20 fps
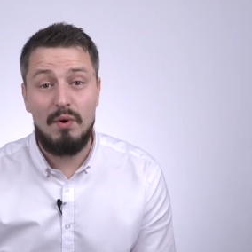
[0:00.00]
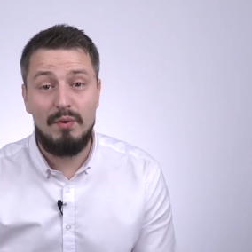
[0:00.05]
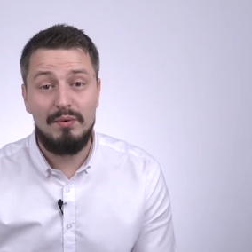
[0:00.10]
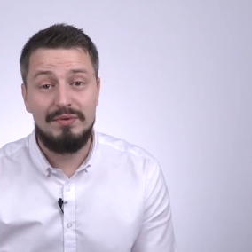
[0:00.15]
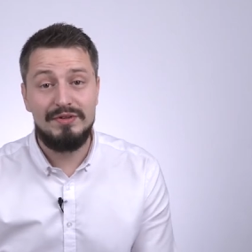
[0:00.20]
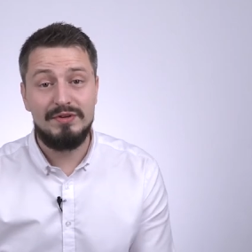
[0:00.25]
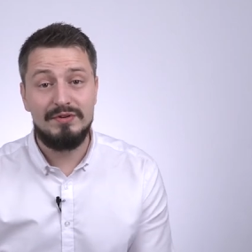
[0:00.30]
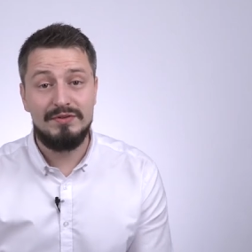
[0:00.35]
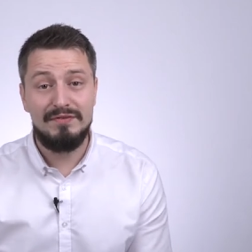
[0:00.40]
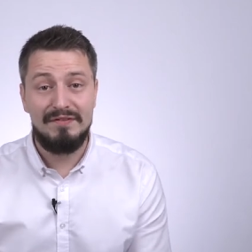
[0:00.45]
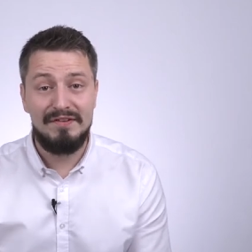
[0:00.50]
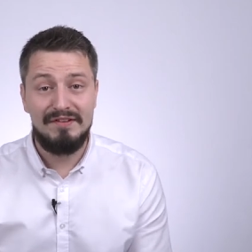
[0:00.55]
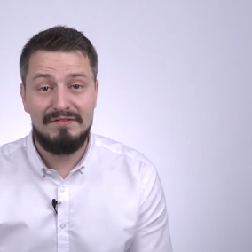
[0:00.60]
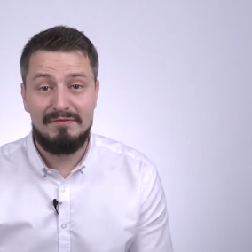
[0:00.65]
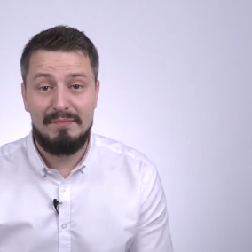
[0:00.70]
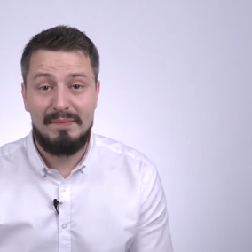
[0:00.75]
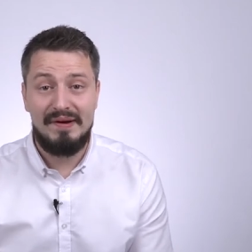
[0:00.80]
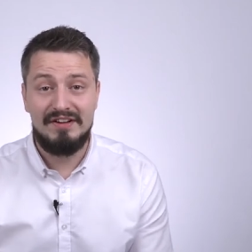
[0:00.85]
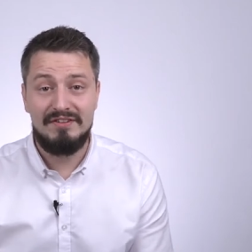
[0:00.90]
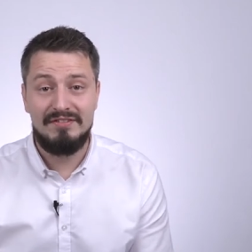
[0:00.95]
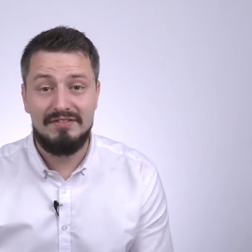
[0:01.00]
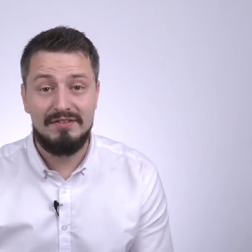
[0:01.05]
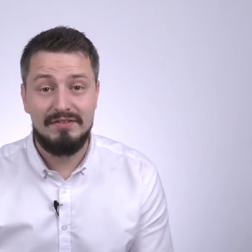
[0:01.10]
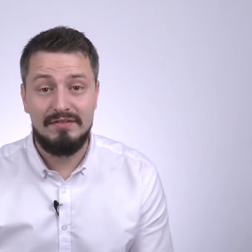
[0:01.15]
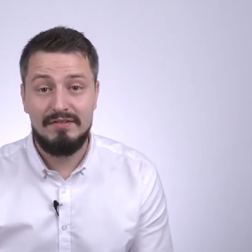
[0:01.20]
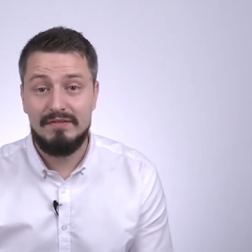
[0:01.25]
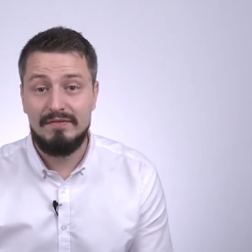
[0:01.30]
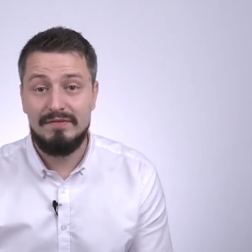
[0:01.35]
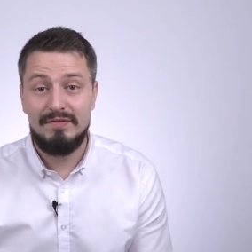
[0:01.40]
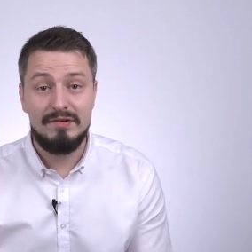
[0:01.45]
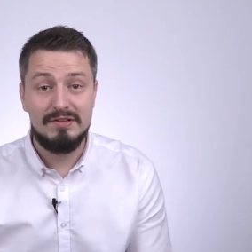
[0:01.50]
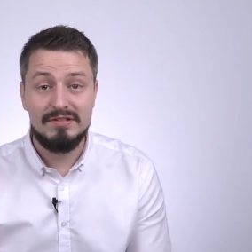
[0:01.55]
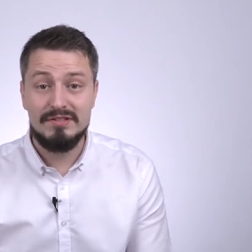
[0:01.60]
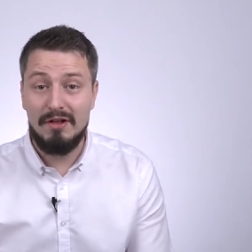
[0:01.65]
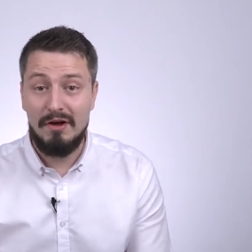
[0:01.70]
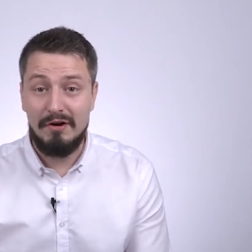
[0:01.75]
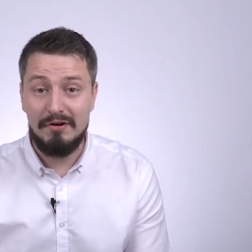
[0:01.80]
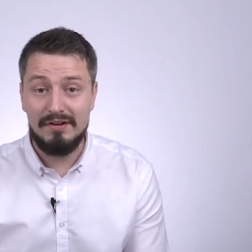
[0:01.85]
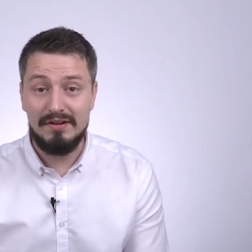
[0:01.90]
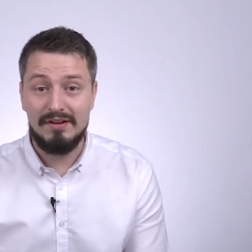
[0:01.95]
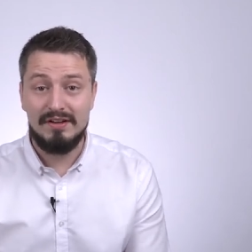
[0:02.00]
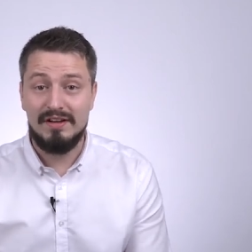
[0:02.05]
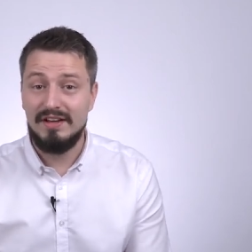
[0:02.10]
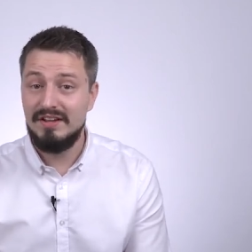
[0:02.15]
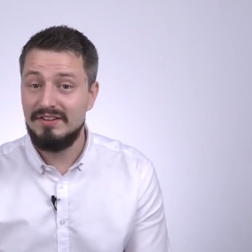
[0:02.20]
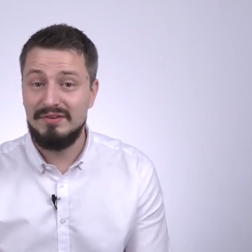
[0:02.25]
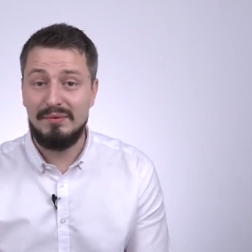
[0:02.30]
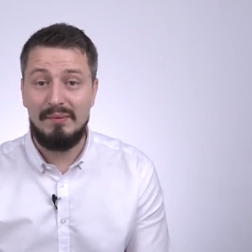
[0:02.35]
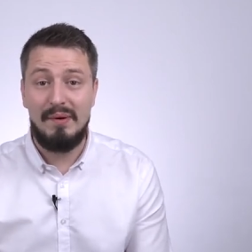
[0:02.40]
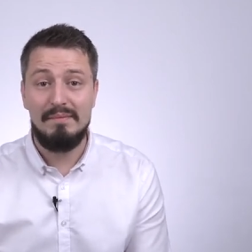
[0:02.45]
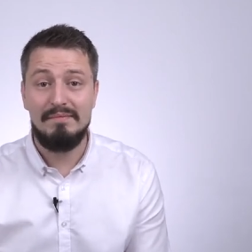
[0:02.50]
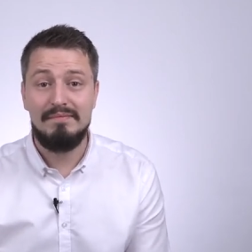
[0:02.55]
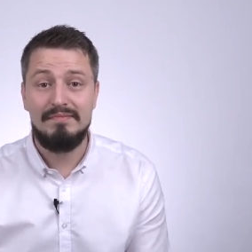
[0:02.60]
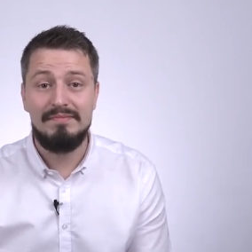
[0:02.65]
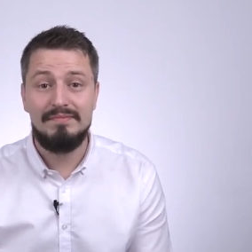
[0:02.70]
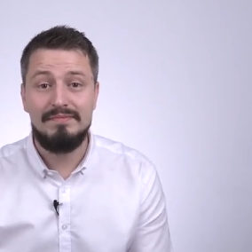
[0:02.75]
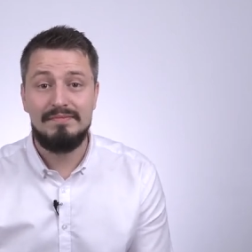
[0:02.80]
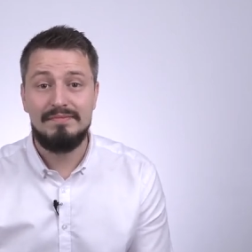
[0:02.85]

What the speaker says: all the useful information for as long as you want,